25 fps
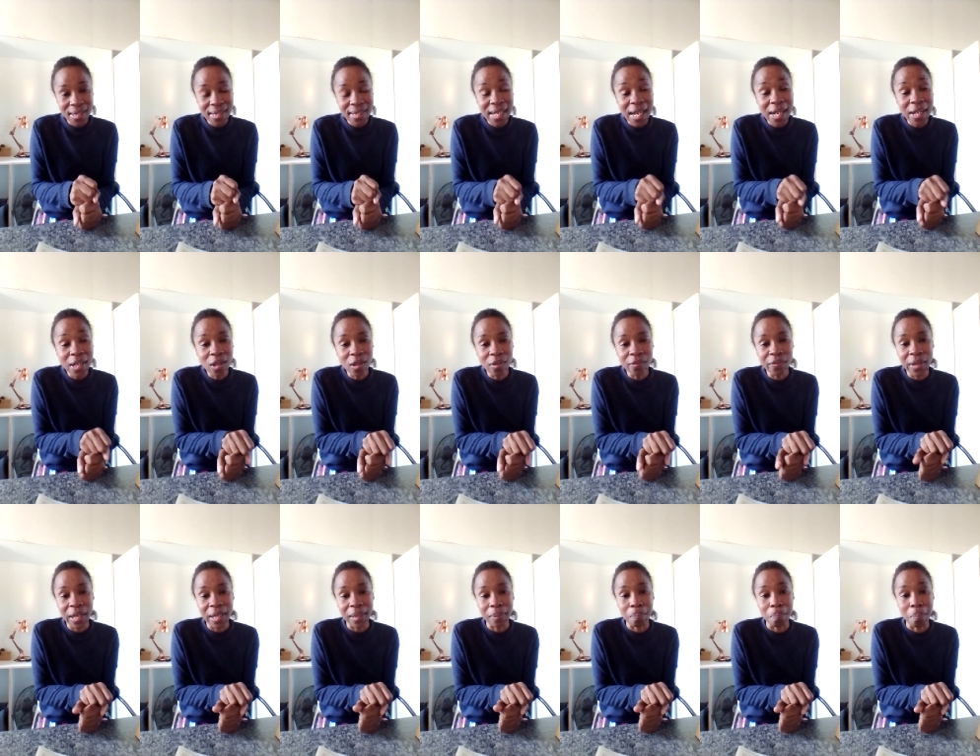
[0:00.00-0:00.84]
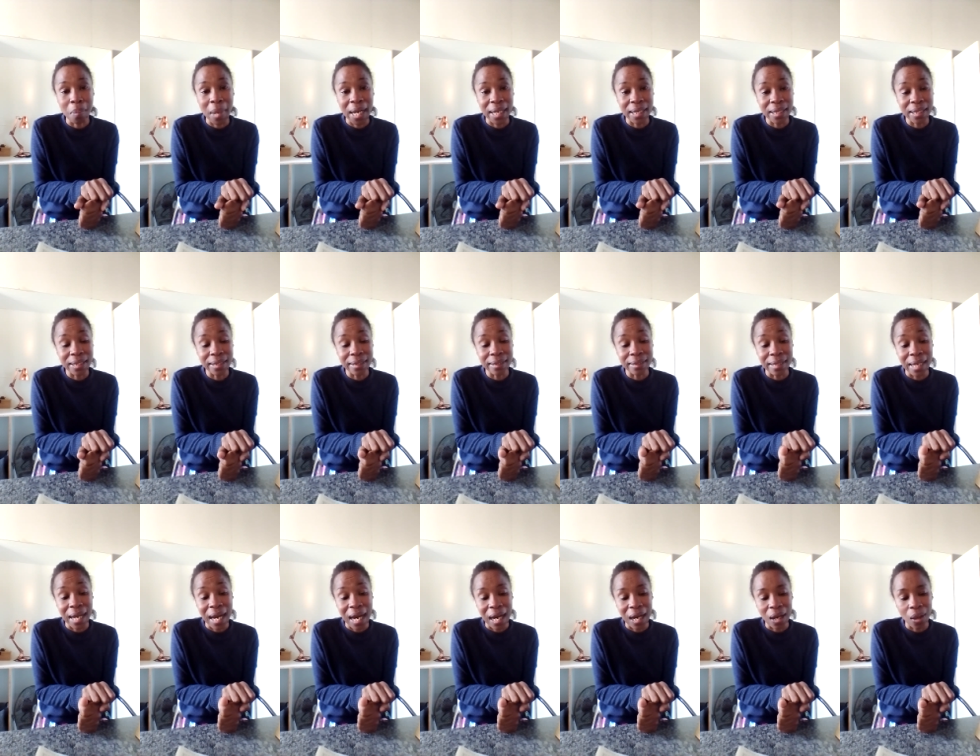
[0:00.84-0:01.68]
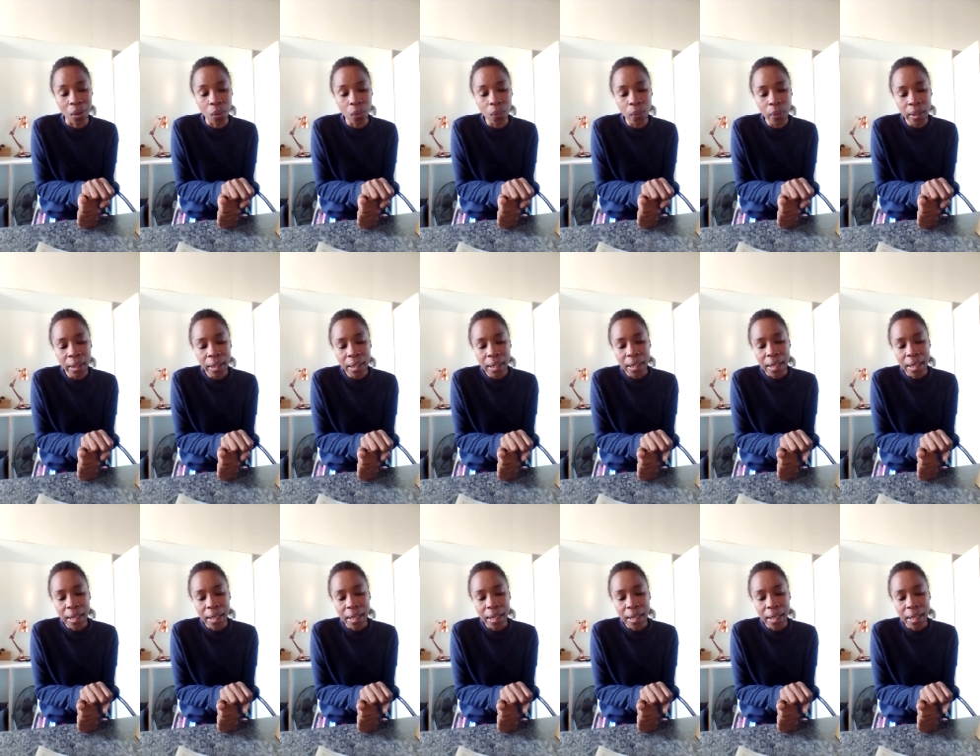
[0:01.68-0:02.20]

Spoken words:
take up that money now,